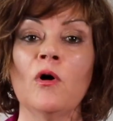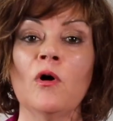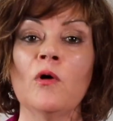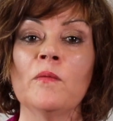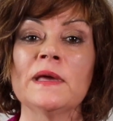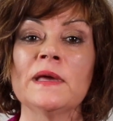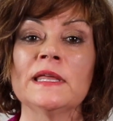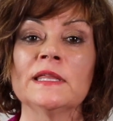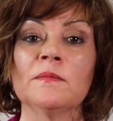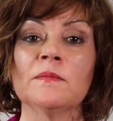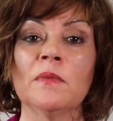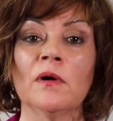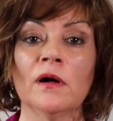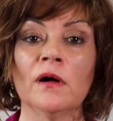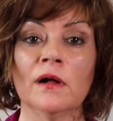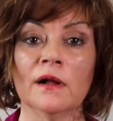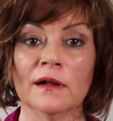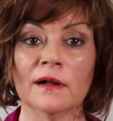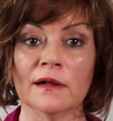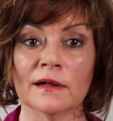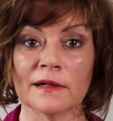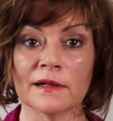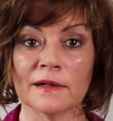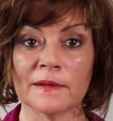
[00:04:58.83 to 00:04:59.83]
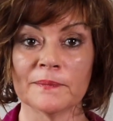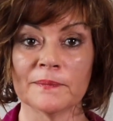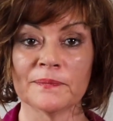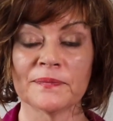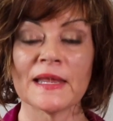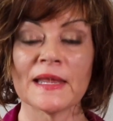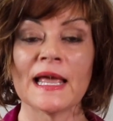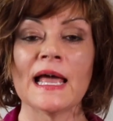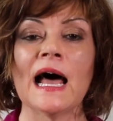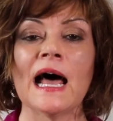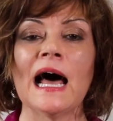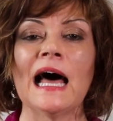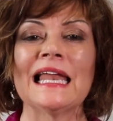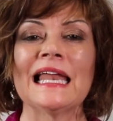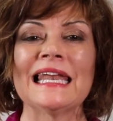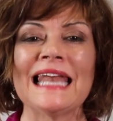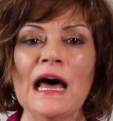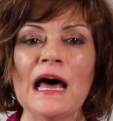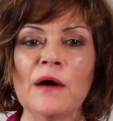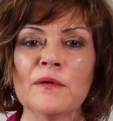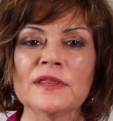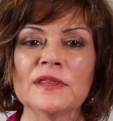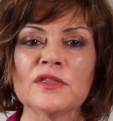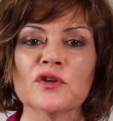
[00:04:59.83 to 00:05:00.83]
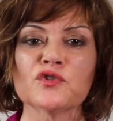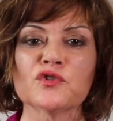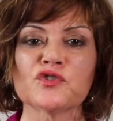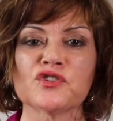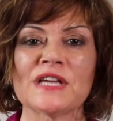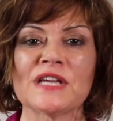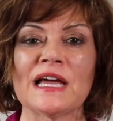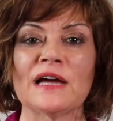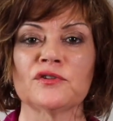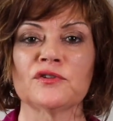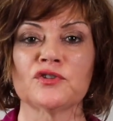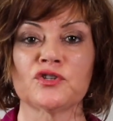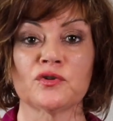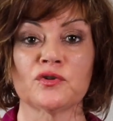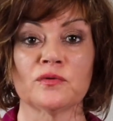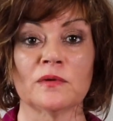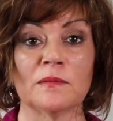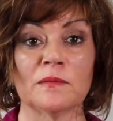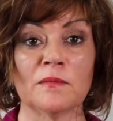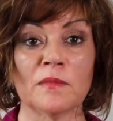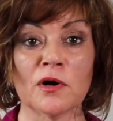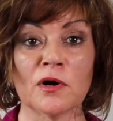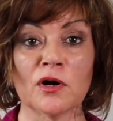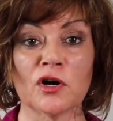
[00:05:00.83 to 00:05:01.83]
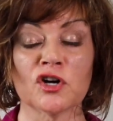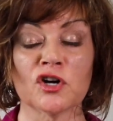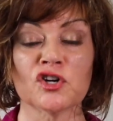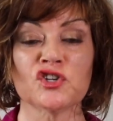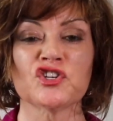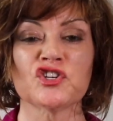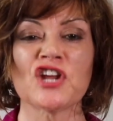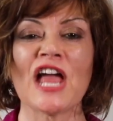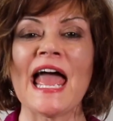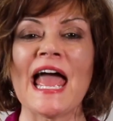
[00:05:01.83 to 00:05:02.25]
me the ball, allowing those sounds to emerge